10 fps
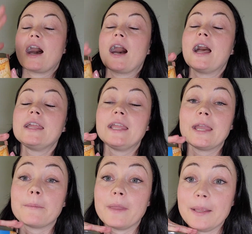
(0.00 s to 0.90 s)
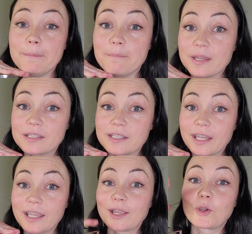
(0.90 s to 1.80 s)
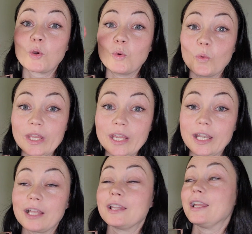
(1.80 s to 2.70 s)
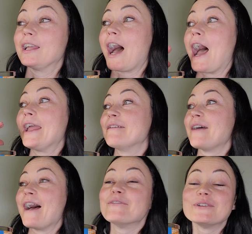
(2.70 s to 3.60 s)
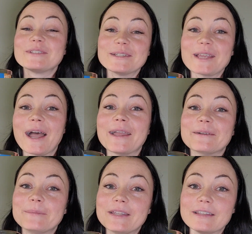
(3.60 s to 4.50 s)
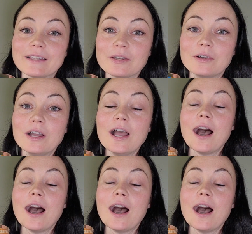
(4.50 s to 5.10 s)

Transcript: I am a biscuit queen. Like, ever since I have been little,